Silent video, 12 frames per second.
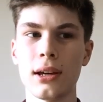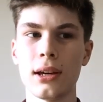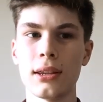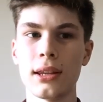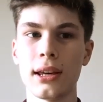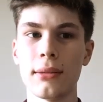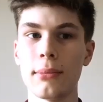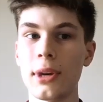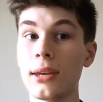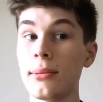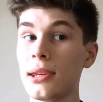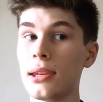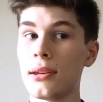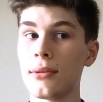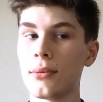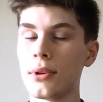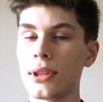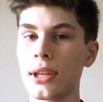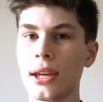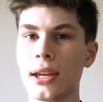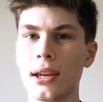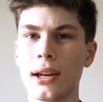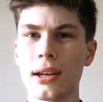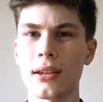and then maybe one day
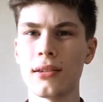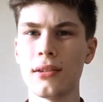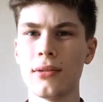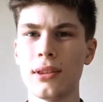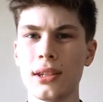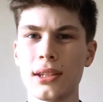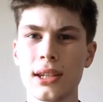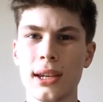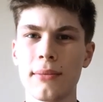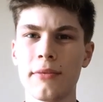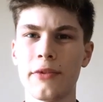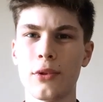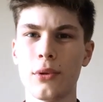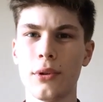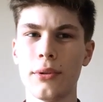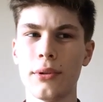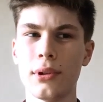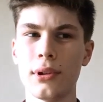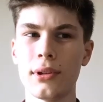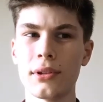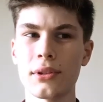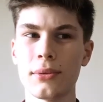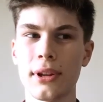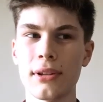I can do the same for
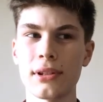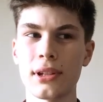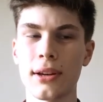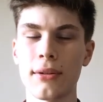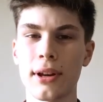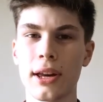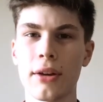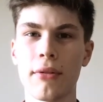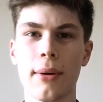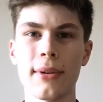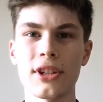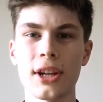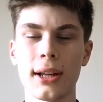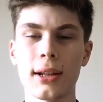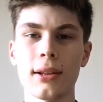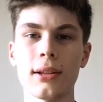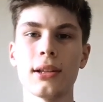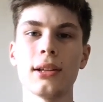someone else, like a growing channel.